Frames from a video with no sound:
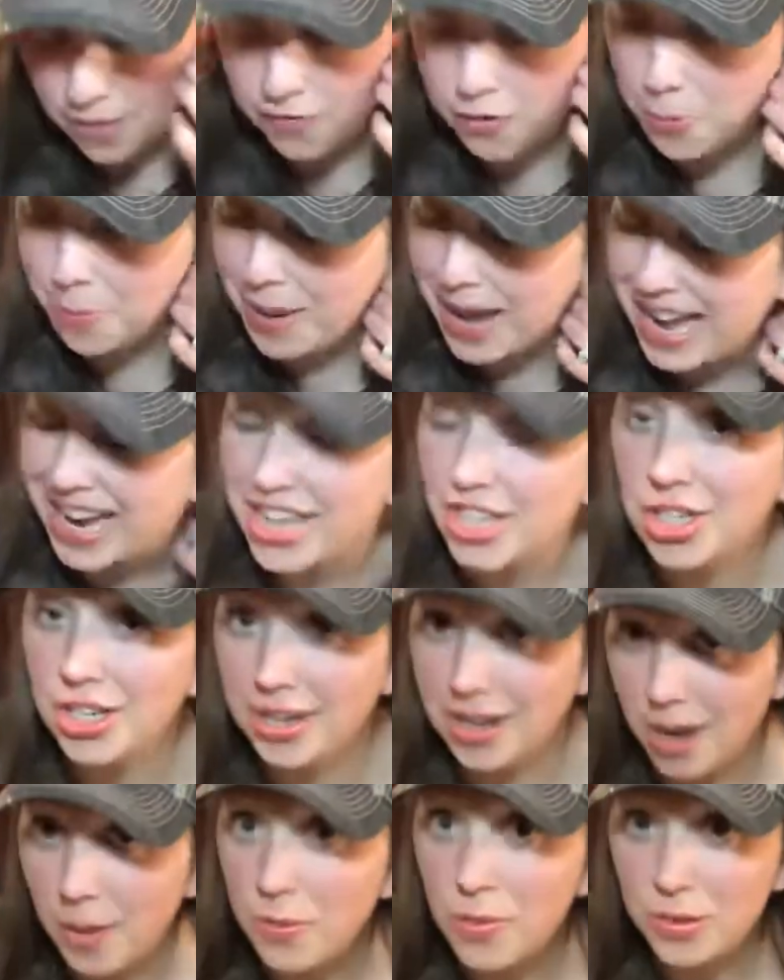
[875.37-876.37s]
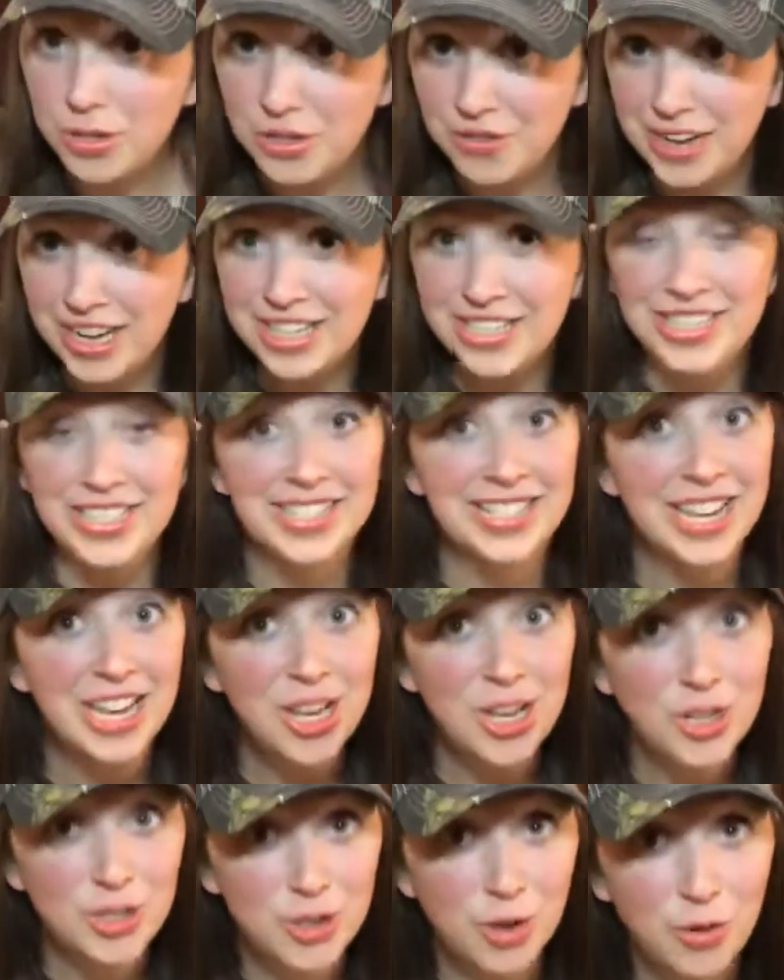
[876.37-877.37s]
your packaging comes with directions,
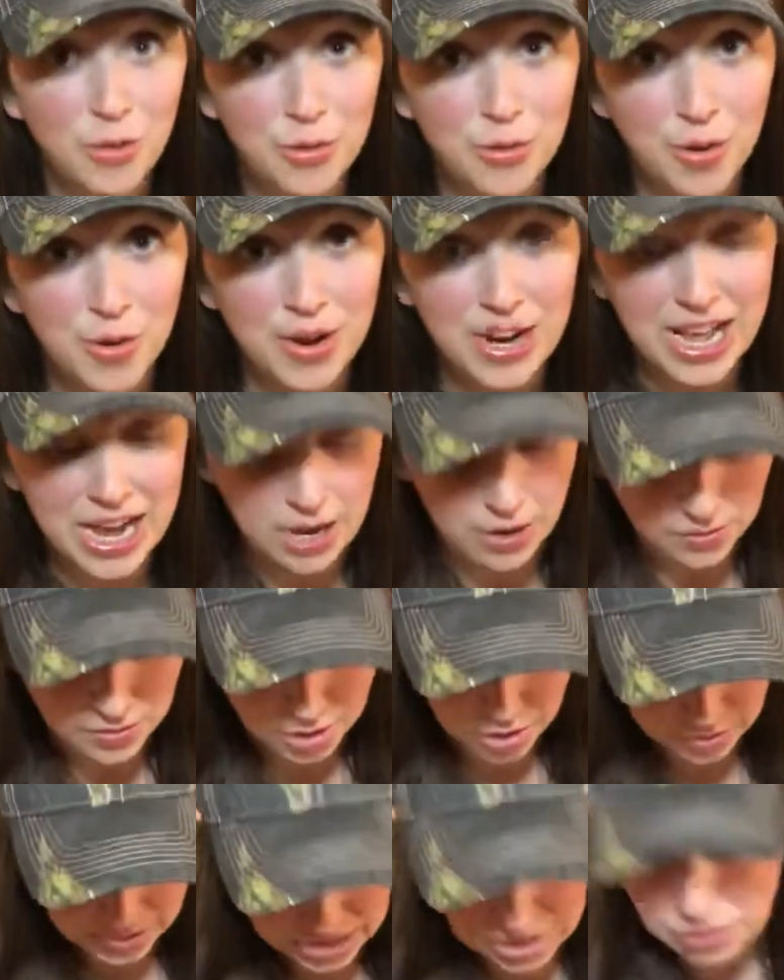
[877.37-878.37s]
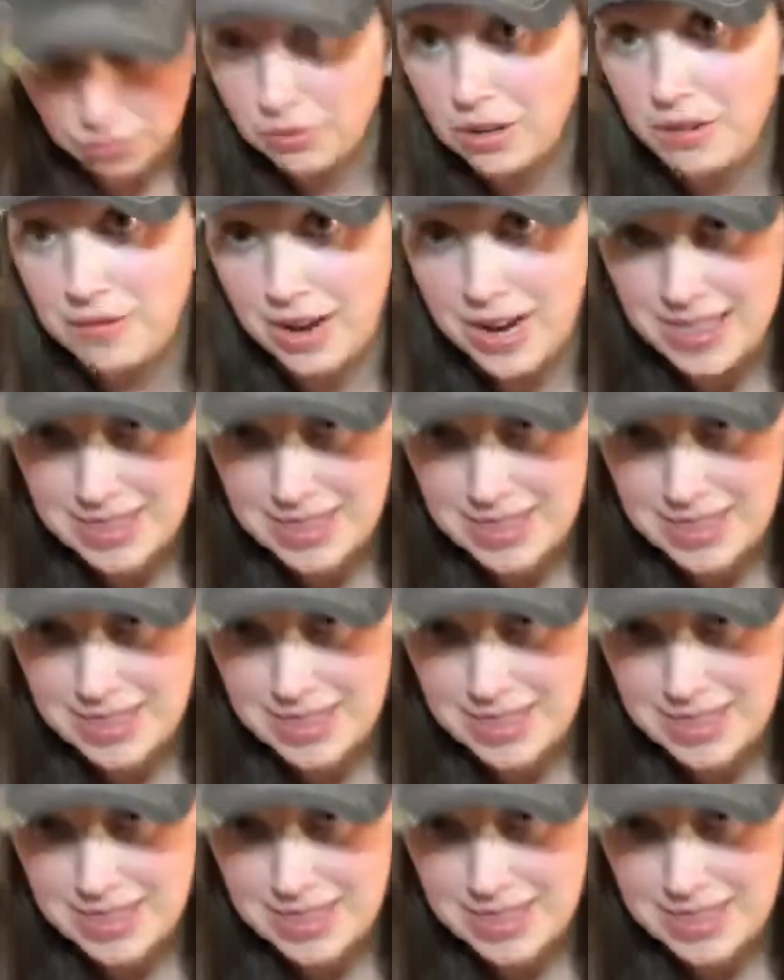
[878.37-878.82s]
don't throw it out. No need to rewrite